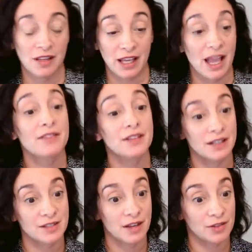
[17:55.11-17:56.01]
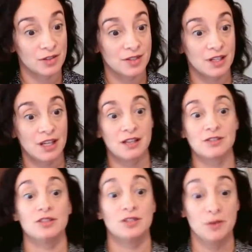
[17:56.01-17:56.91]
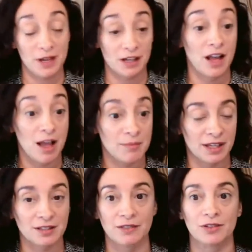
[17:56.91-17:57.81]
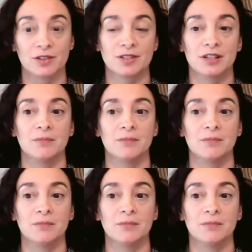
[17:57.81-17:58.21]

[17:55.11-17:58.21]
like ethnic diversity and socioeconomic diversity,